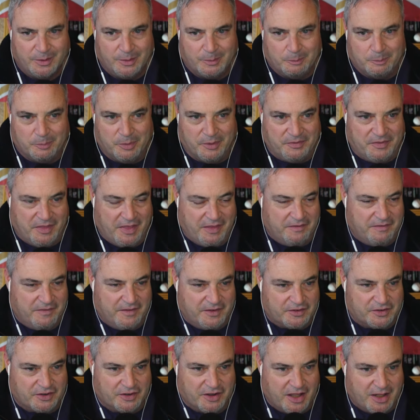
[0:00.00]
But then
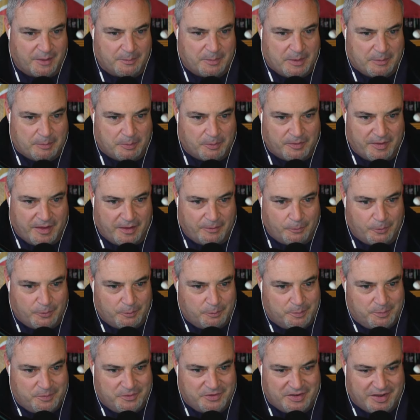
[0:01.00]
there's a lot of people that would
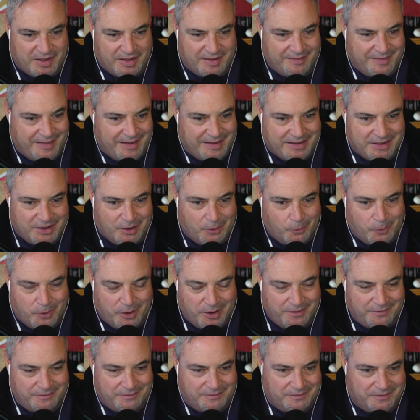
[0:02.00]
say that, you know
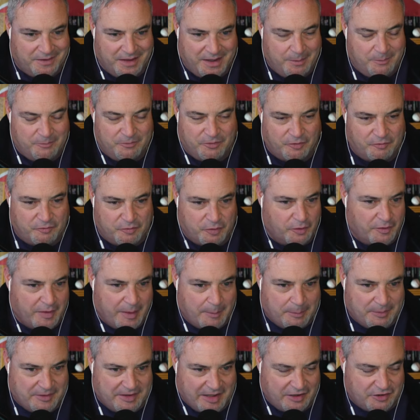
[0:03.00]
what, let him fulfill
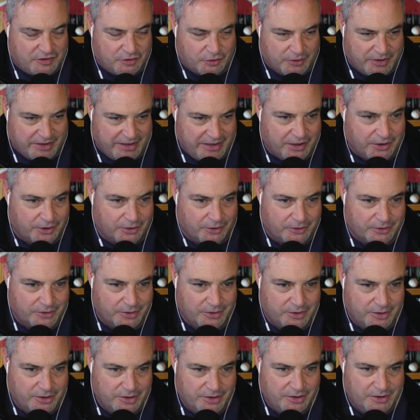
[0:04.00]
that potential here.
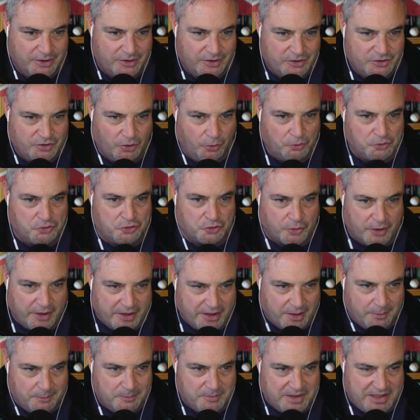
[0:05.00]
Don't trade
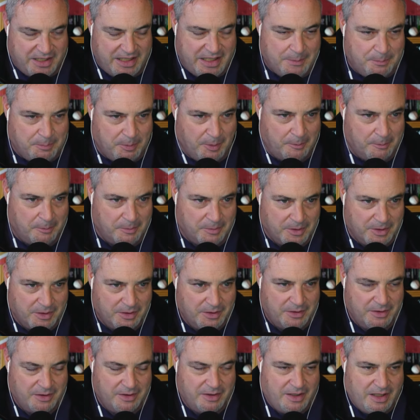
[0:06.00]
him, keep him,
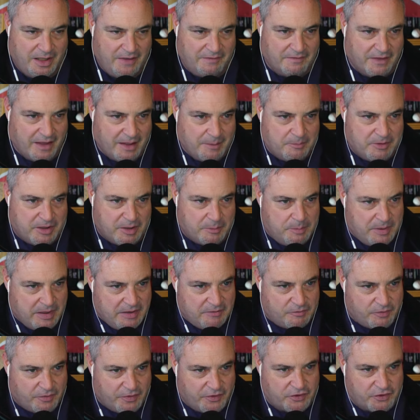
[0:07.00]
and let him
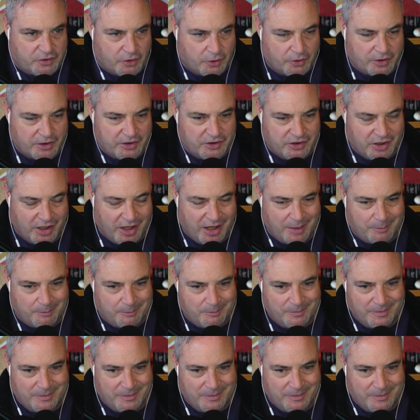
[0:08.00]
compete for the starting job.